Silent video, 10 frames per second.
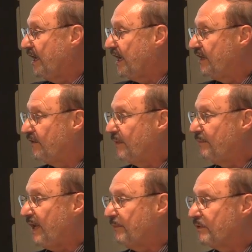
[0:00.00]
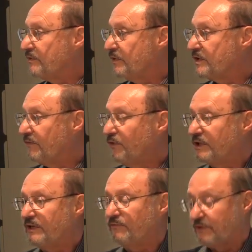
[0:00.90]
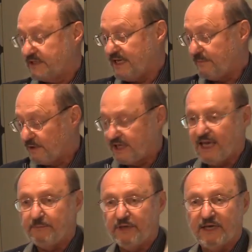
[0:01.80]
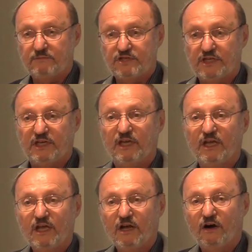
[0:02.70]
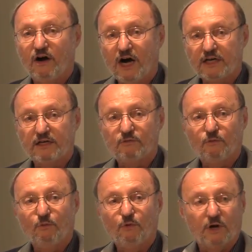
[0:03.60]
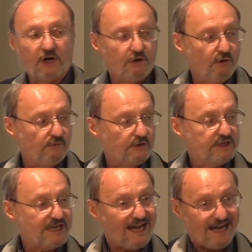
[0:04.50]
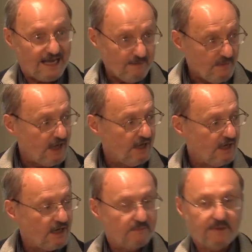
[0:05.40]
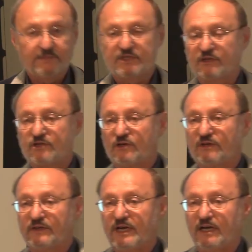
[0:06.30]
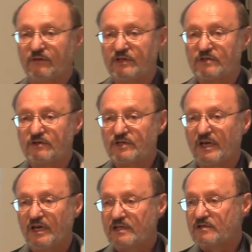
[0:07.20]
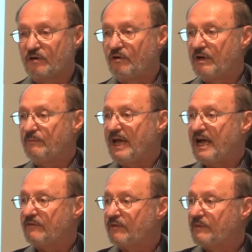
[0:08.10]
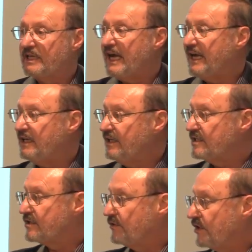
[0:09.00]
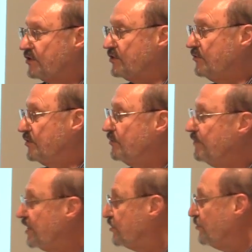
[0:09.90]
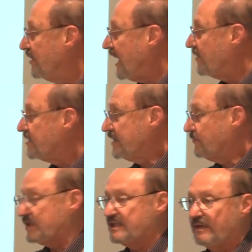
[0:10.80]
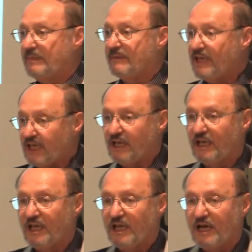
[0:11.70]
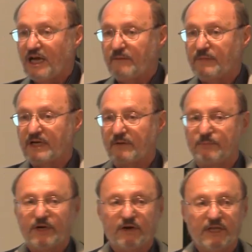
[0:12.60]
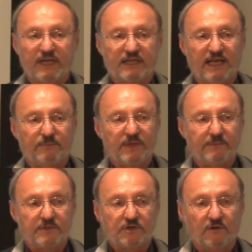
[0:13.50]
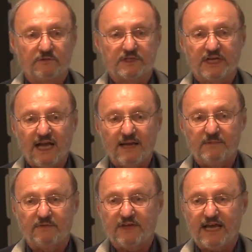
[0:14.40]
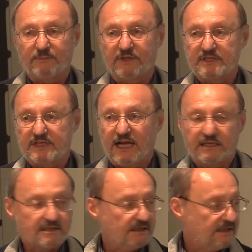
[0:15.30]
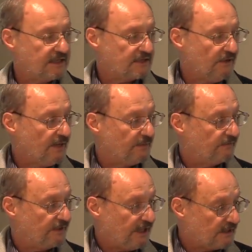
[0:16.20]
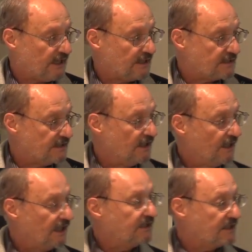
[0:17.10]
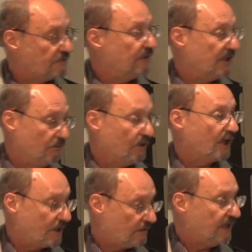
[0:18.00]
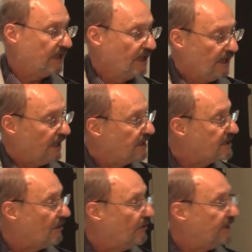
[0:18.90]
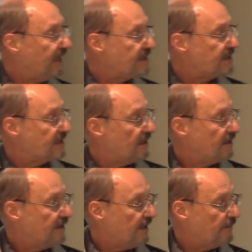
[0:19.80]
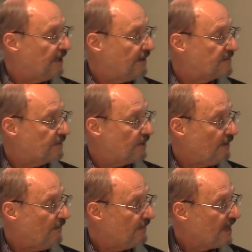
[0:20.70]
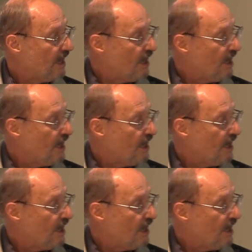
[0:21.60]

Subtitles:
And there have been papers which have looked at, for example, KPMG audit work over time, published in the Journal of Accounting Research. So going back from the 90s to the mid-2000s, it wasn't done by me, but comparing then KPMG over time, if capital is constant, that's great. But if they're not constant, it doesn't really work, right? And so that becomes a problem.